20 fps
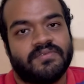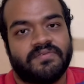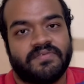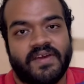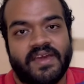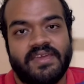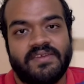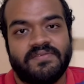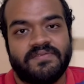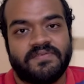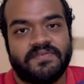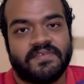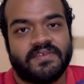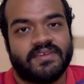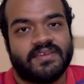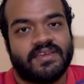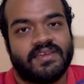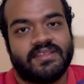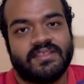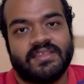5th
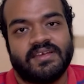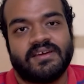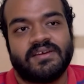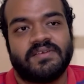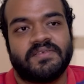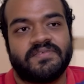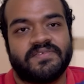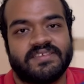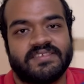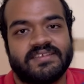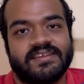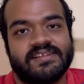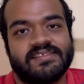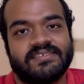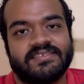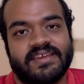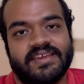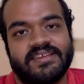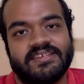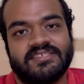in the Physical
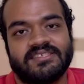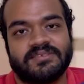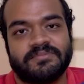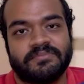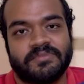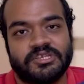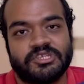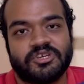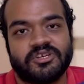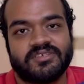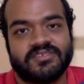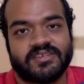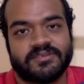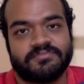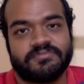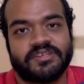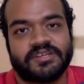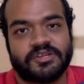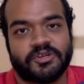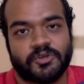Science major
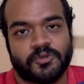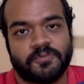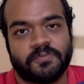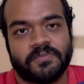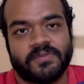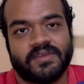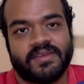subject group